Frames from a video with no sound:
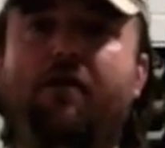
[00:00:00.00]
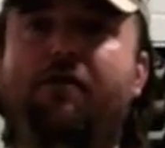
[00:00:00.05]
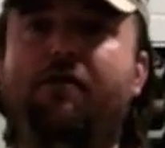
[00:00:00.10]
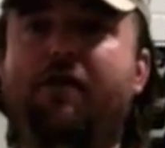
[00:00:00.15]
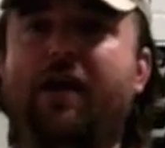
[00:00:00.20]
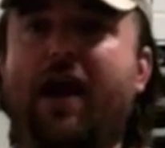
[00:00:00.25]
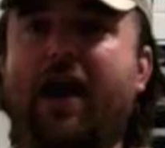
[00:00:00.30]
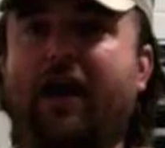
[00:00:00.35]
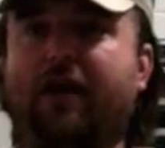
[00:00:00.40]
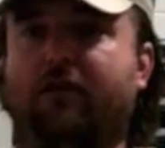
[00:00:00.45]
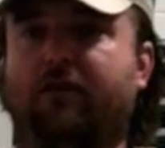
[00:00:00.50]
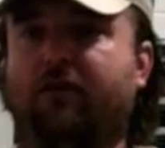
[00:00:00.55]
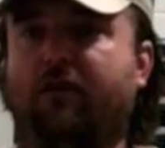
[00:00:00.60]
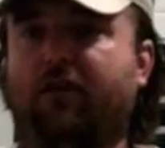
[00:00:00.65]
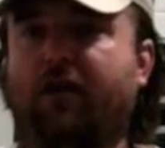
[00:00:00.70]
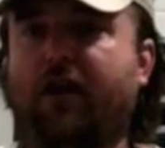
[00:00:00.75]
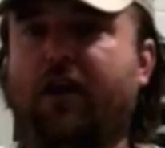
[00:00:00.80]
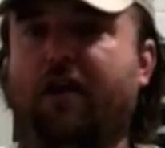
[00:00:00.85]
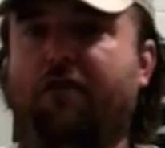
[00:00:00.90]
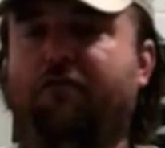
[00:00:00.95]
that.
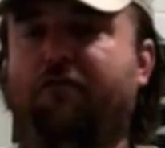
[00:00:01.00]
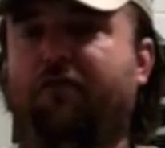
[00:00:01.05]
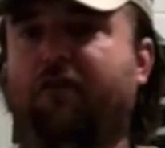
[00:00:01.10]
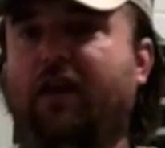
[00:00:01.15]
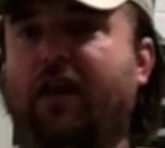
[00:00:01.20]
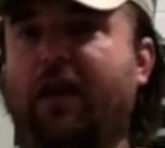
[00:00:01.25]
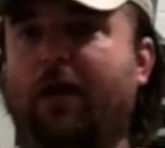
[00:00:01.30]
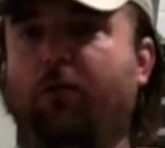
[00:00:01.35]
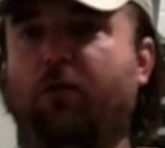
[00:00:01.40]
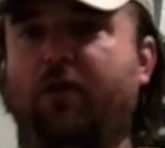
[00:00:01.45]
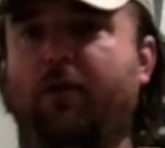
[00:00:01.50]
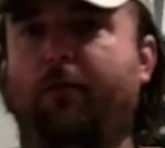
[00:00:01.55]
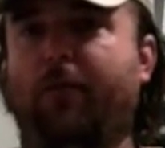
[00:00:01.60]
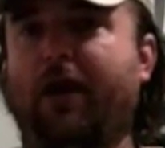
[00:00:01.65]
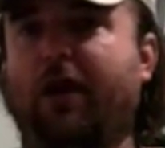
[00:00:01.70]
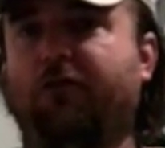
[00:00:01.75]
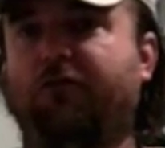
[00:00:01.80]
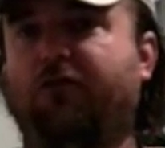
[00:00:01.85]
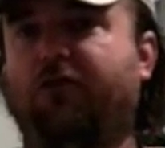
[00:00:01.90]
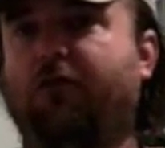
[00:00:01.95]
Okay? A flam with a
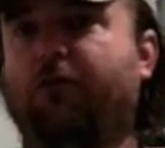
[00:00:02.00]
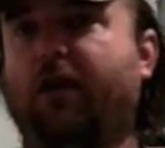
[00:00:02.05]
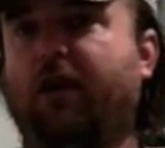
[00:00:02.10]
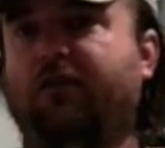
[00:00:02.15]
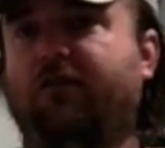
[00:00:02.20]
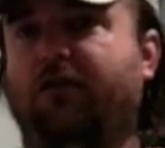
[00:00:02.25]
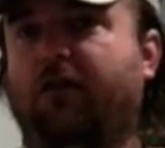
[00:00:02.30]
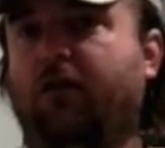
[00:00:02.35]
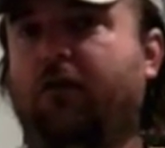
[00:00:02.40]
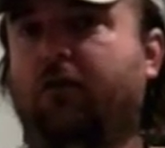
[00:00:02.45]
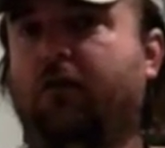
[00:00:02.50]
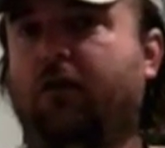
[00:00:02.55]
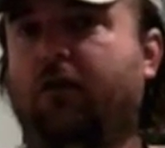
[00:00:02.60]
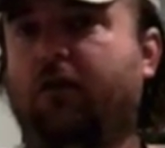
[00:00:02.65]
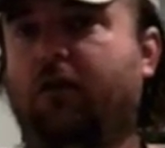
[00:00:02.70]
bounced grace note.